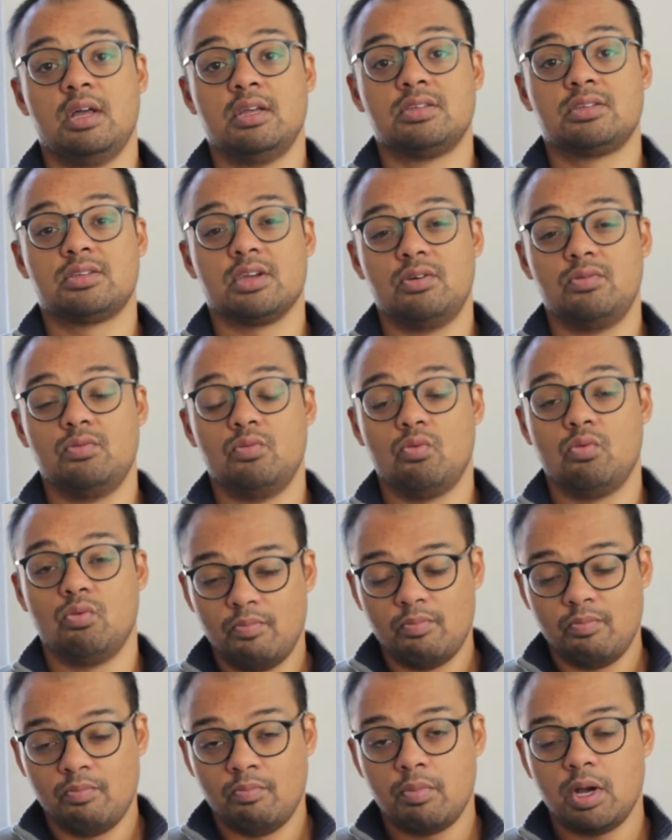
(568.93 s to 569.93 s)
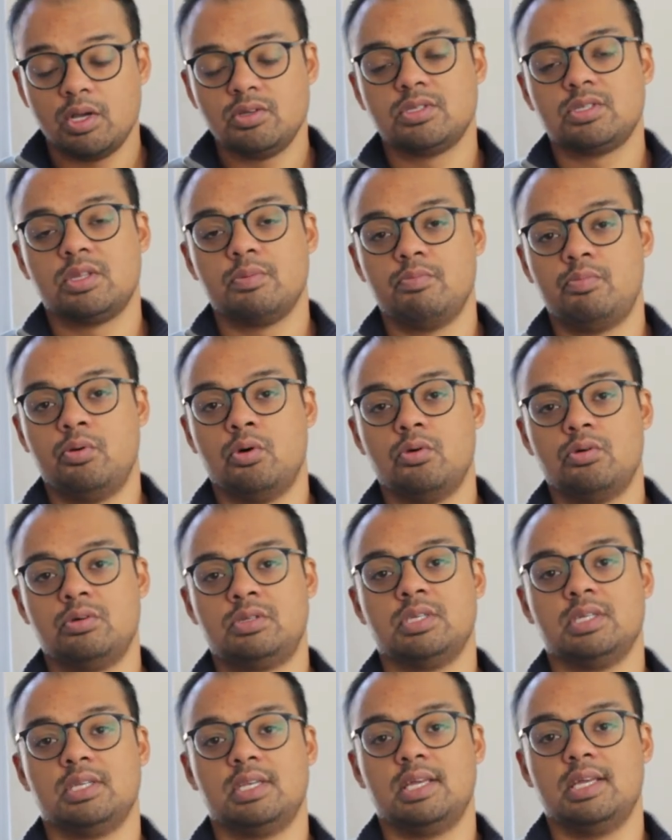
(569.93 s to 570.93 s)
So most
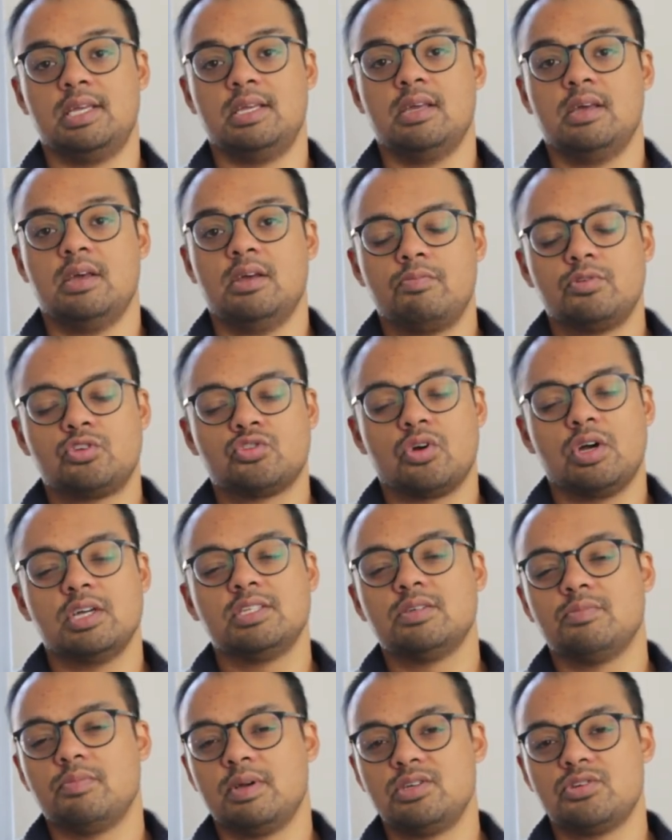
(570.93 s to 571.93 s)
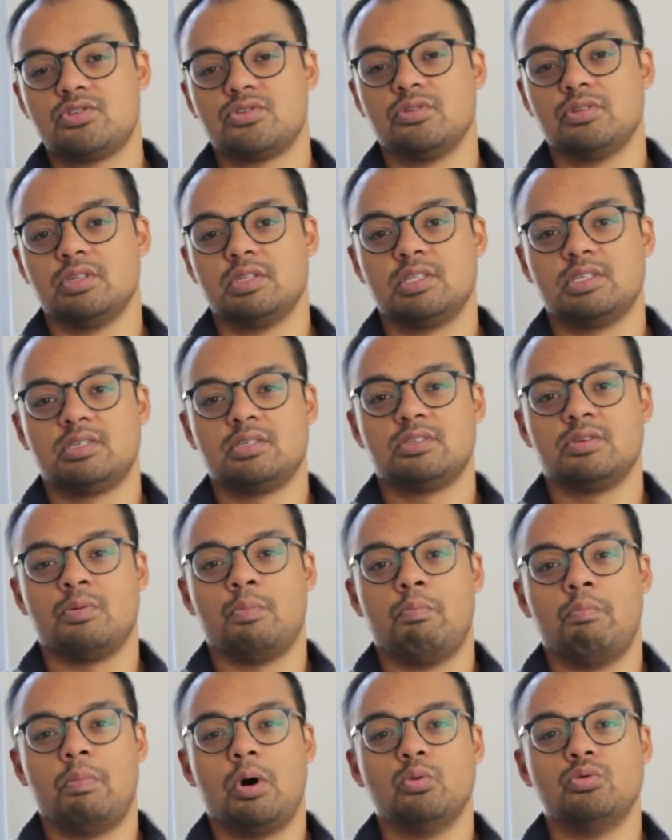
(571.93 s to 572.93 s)
importantly, try to make sure that this is a
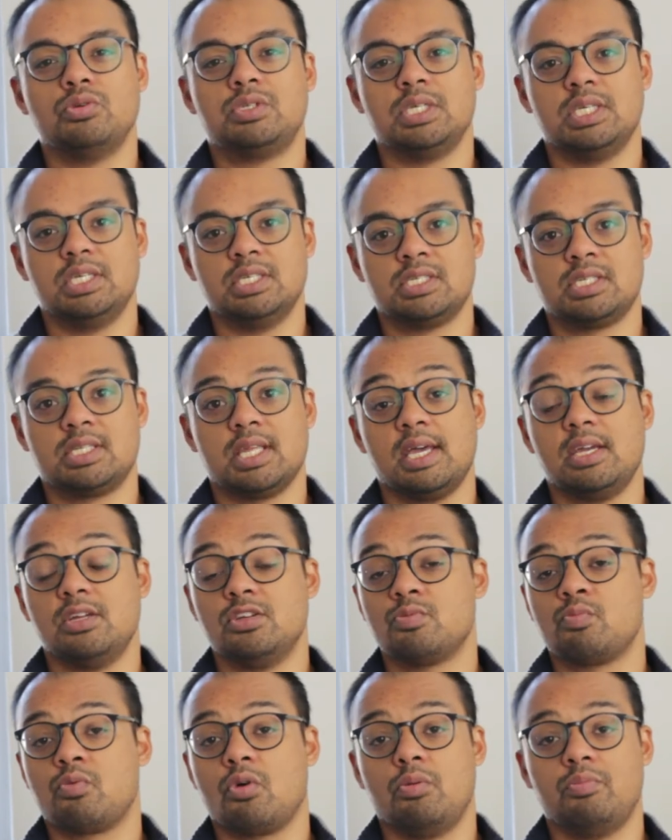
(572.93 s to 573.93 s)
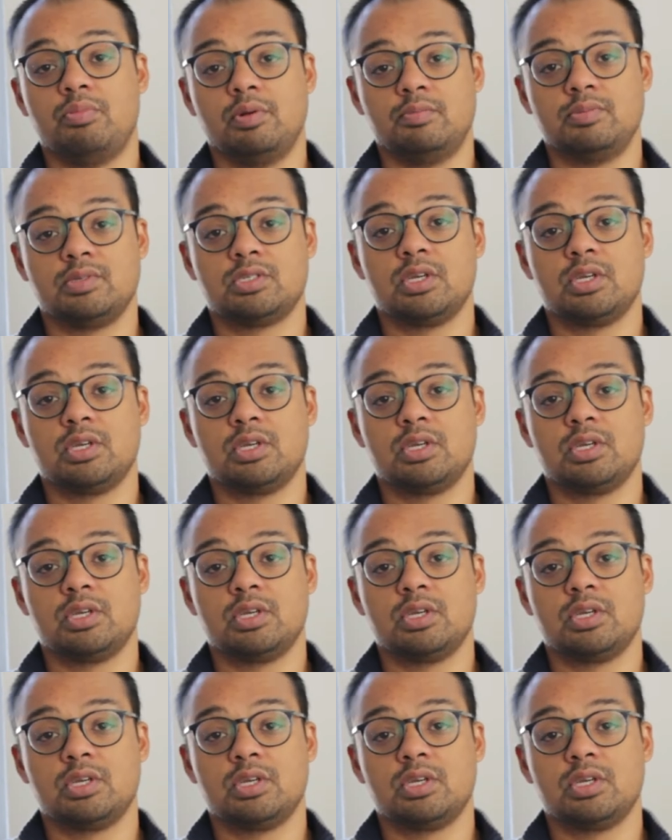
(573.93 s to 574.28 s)
multi-stage problem.